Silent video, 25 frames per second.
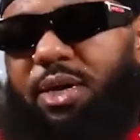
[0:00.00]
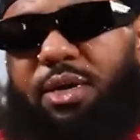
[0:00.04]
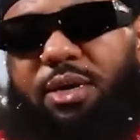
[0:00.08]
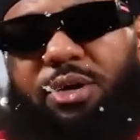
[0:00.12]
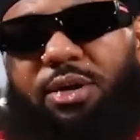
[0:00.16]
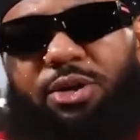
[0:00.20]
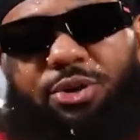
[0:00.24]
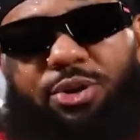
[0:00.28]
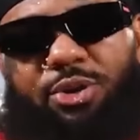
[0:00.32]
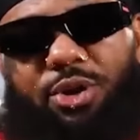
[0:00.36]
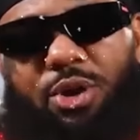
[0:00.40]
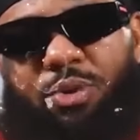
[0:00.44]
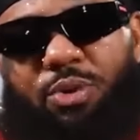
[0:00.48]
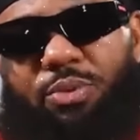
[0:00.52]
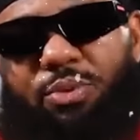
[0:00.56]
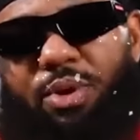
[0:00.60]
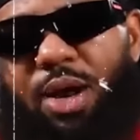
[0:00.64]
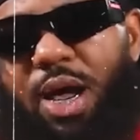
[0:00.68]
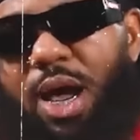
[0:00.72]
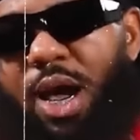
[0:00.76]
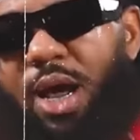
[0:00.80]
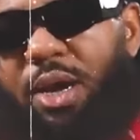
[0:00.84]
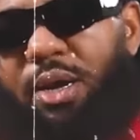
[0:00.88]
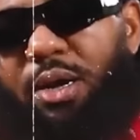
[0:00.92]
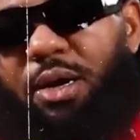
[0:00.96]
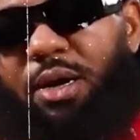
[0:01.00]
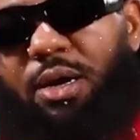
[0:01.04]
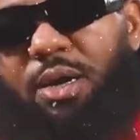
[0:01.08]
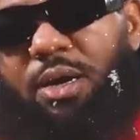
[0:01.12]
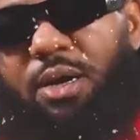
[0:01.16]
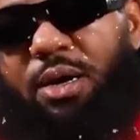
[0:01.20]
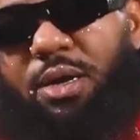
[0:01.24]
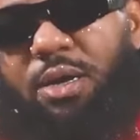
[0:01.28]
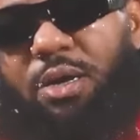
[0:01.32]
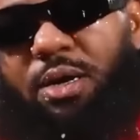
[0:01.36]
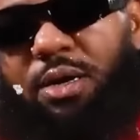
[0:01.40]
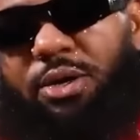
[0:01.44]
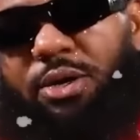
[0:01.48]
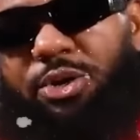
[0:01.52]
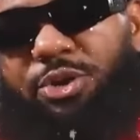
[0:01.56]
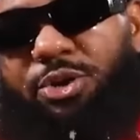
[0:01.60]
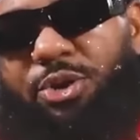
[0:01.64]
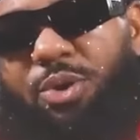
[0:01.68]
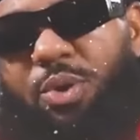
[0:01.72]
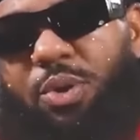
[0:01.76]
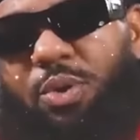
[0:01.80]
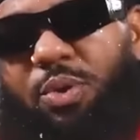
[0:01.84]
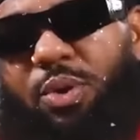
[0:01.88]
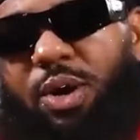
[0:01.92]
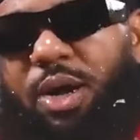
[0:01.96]
it, you know, not, uh, you
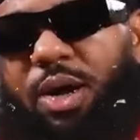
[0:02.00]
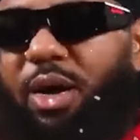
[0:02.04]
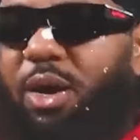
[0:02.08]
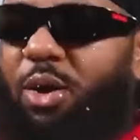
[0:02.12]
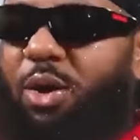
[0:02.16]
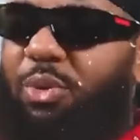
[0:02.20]
know, a